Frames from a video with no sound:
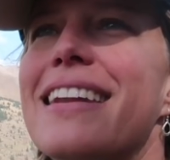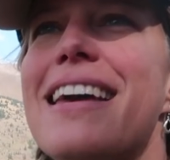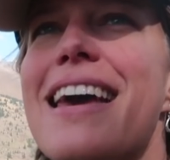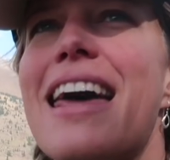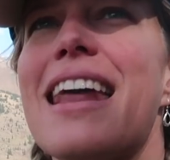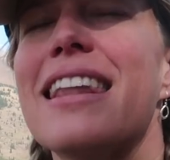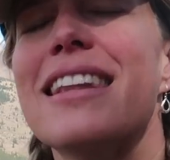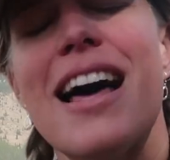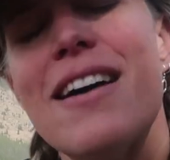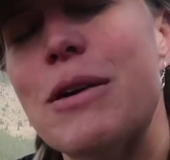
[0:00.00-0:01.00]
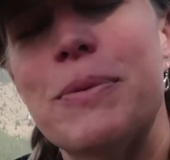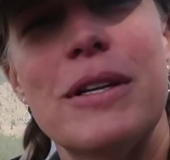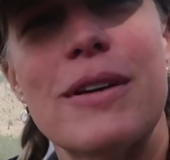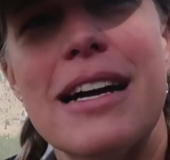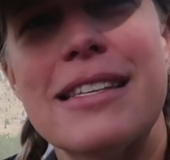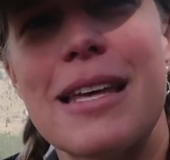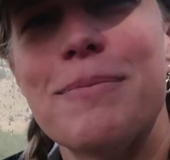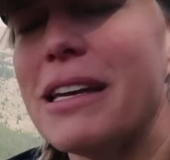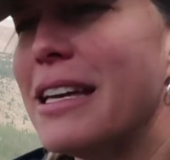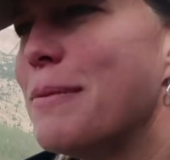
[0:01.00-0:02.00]
And, and I love it when you guys
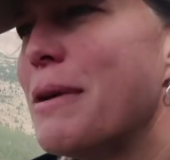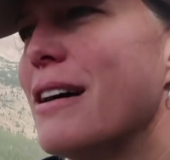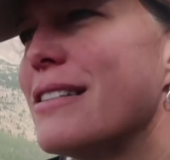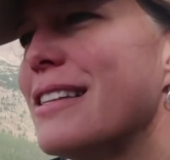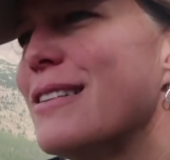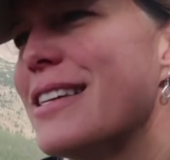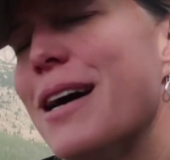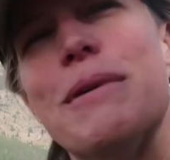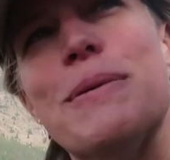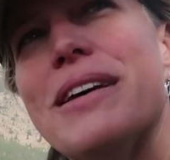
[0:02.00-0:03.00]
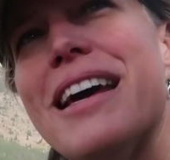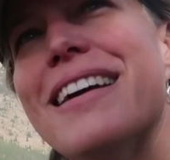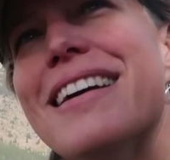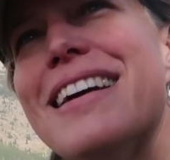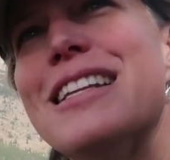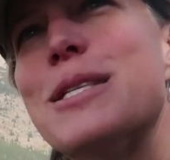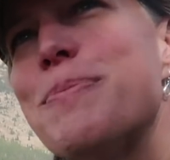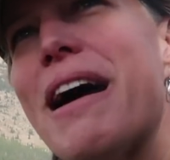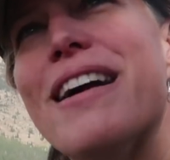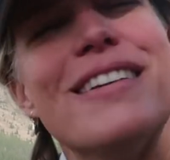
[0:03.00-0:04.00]
send me emails and you tell me what I
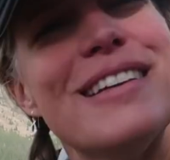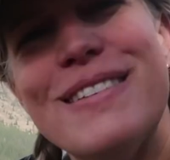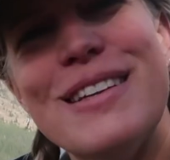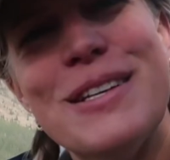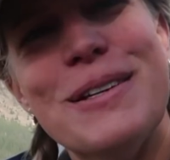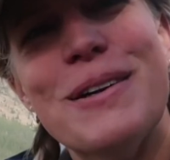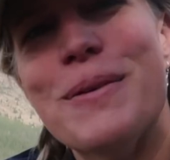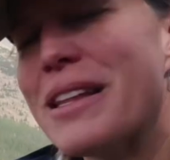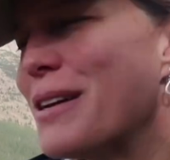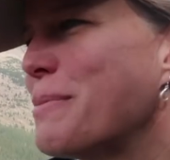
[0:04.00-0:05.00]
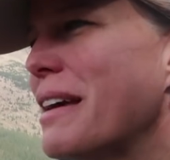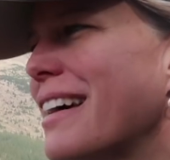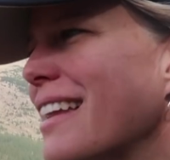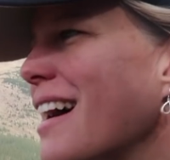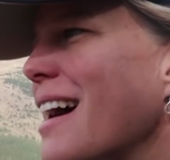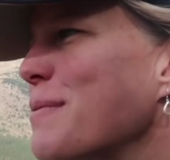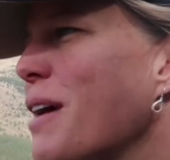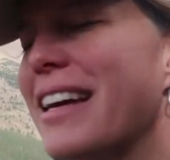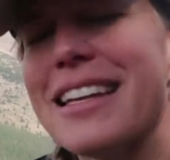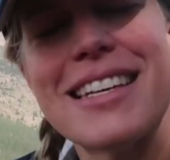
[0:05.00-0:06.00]
inspired you to do, whether it be a climb or
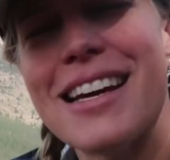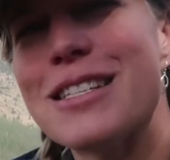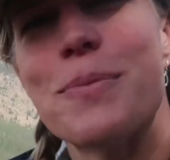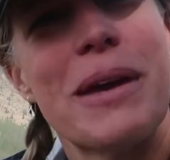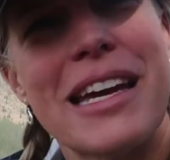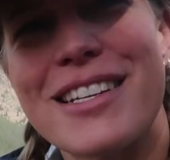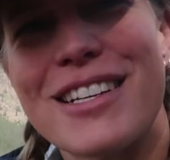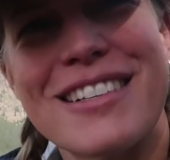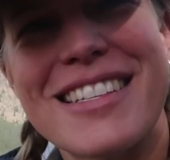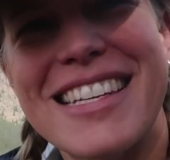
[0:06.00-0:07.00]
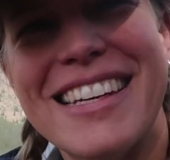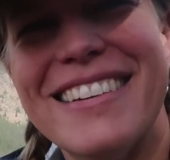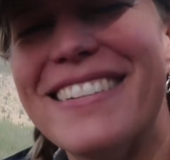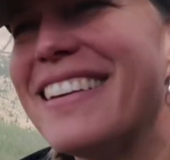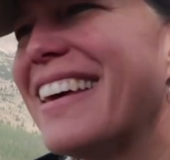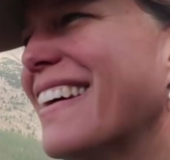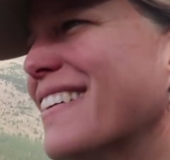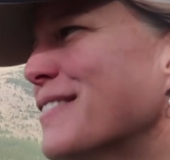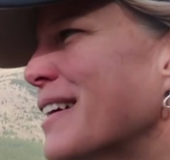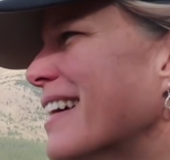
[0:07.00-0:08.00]
I get tons of pictures too, you
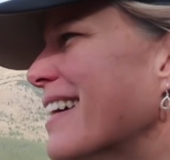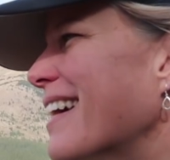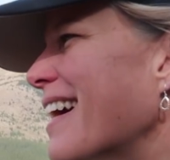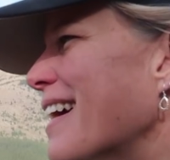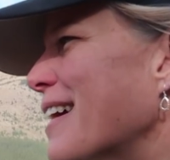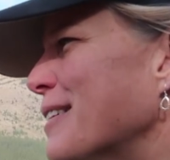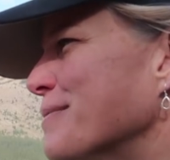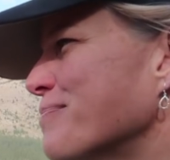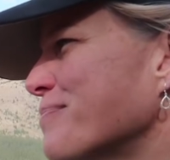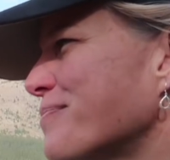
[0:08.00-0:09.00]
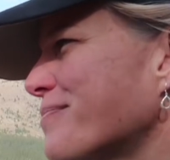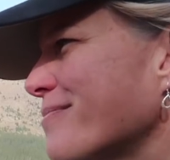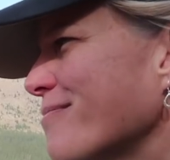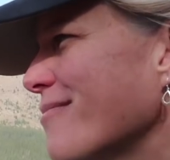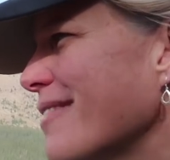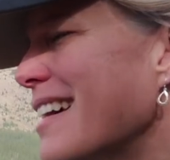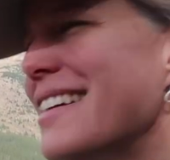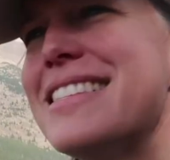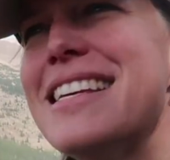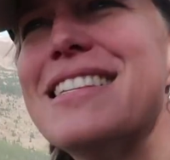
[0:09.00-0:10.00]
know. Um,
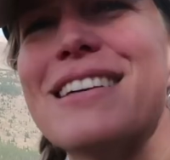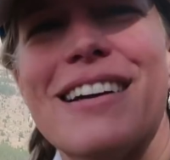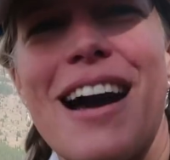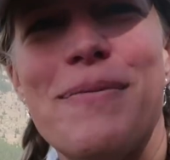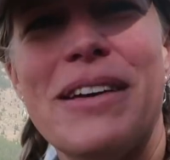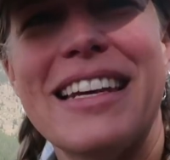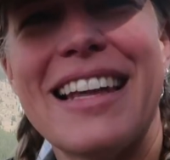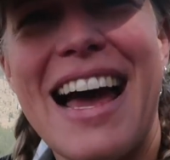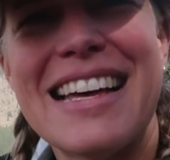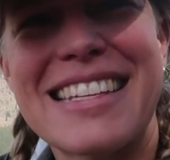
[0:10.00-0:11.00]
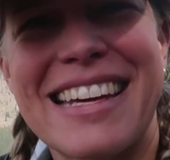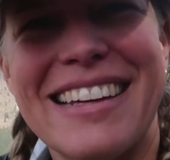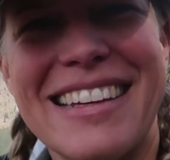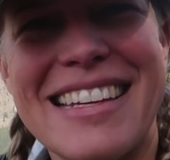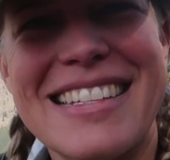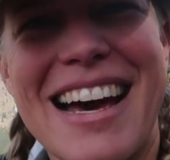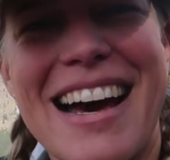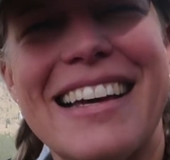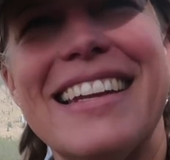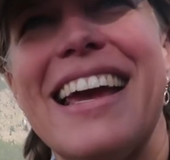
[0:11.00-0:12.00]
uh, Caesar up in Alaska. He's
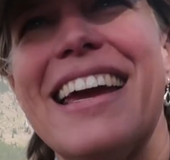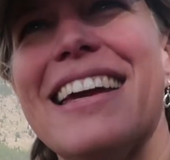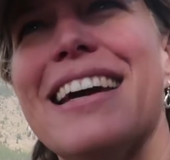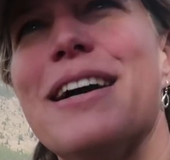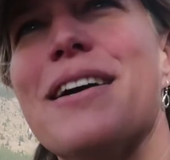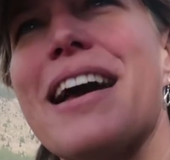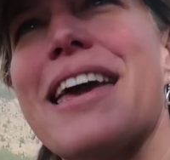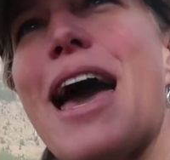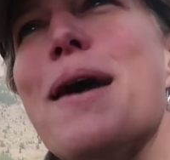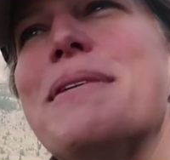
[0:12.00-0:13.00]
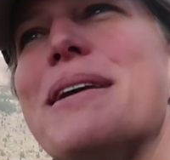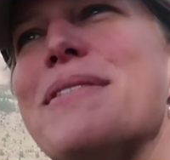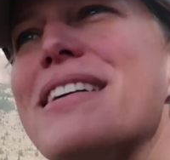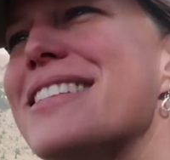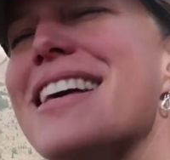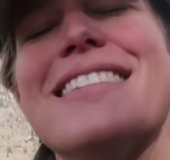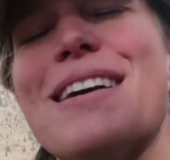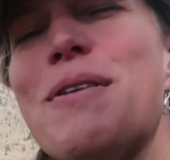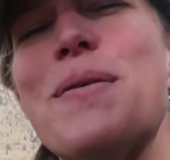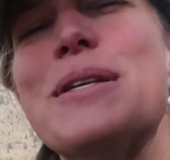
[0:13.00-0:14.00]
got a, uh, a cabin up there. It says,
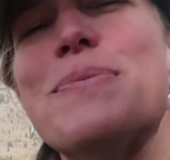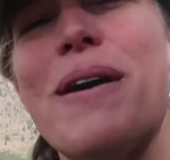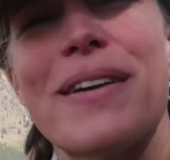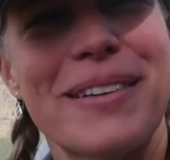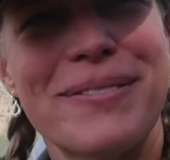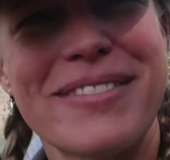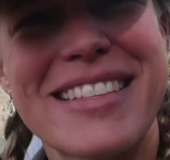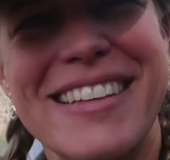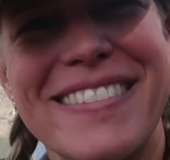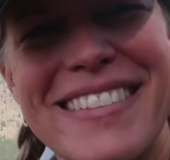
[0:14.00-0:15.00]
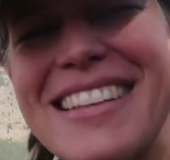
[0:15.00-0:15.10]
I'm always welcome. So,